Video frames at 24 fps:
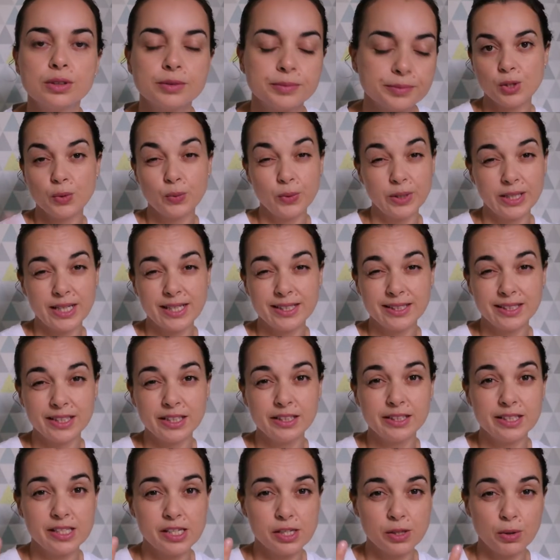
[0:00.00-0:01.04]
So when I
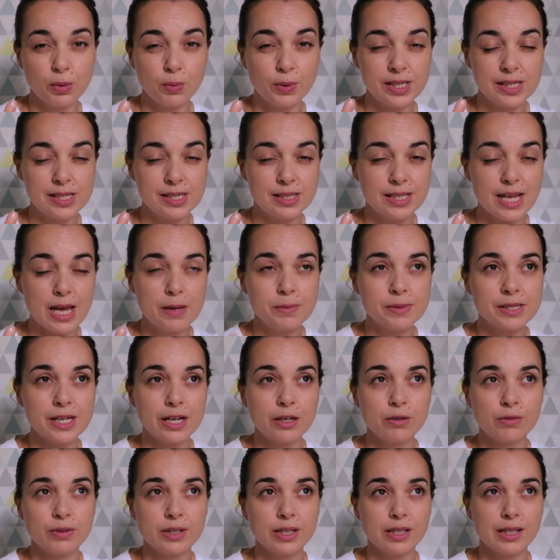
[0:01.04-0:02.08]
did these three steps,
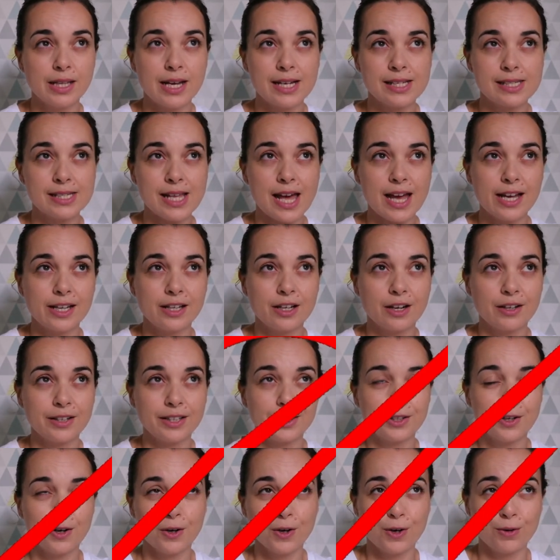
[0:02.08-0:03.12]
I realized I got
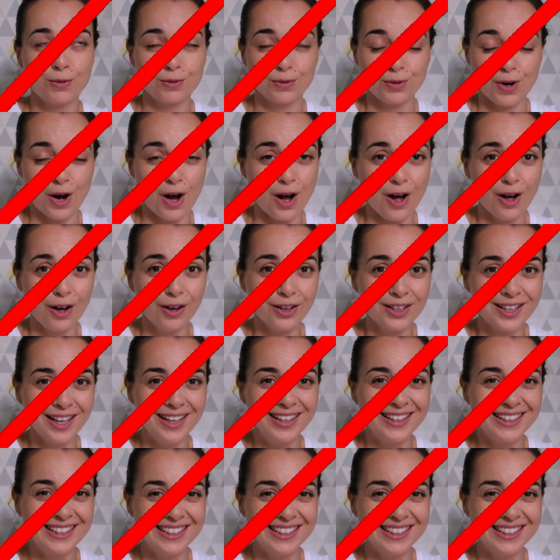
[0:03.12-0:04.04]
it all wrong.